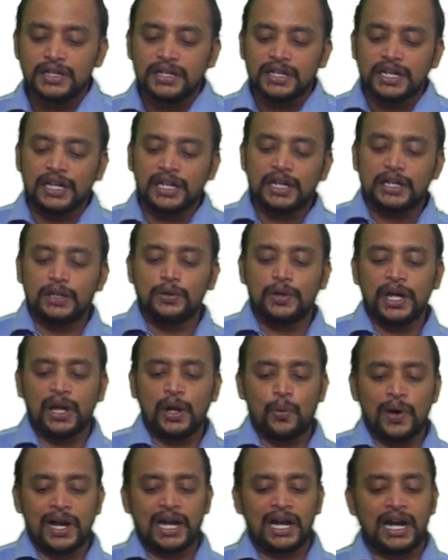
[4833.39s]

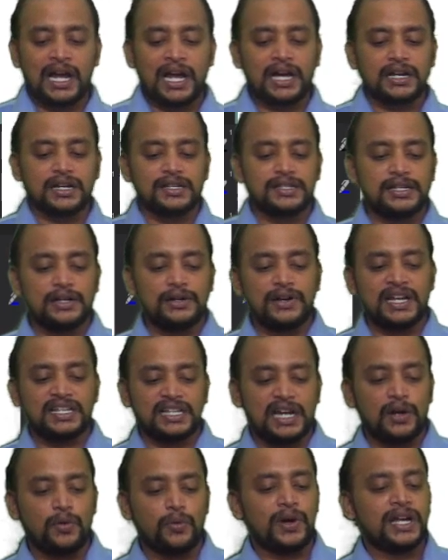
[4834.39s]
including 1 lakh received as
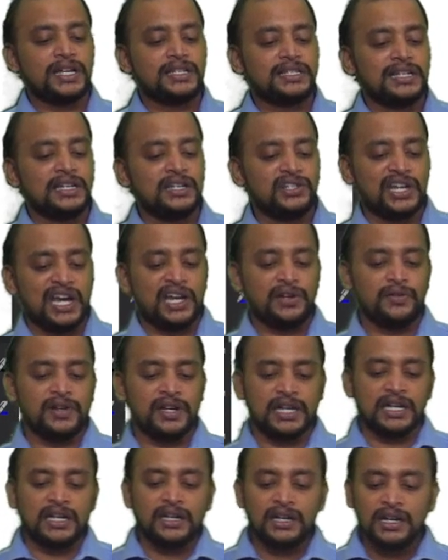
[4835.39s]
advance in
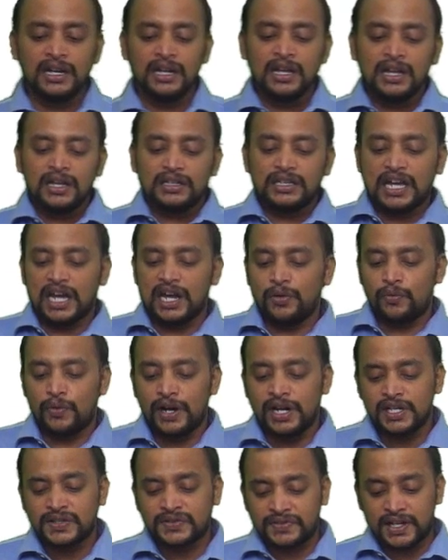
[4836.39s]
January the
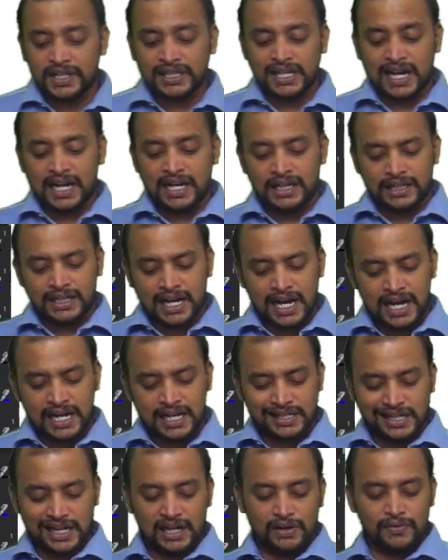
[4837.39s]
invoice for the entire
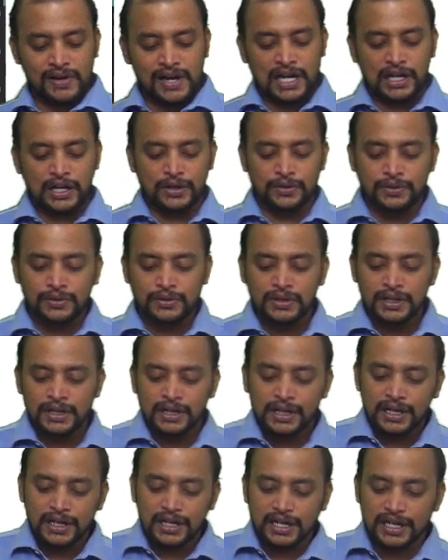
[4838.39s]
sale value
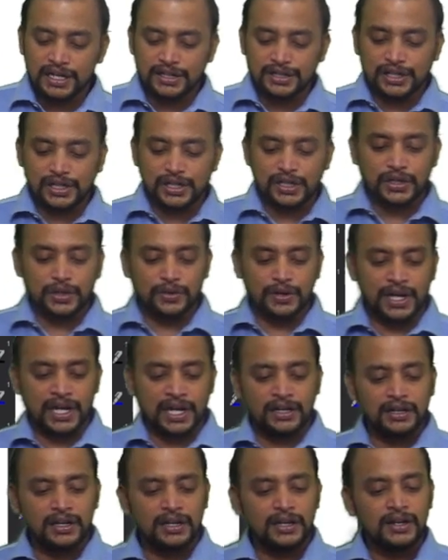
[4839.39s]
is issued
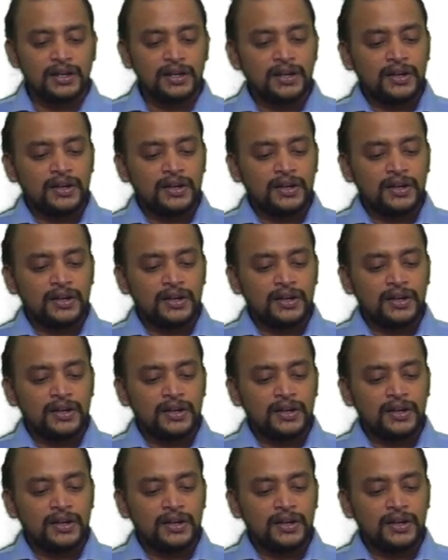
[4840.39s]
in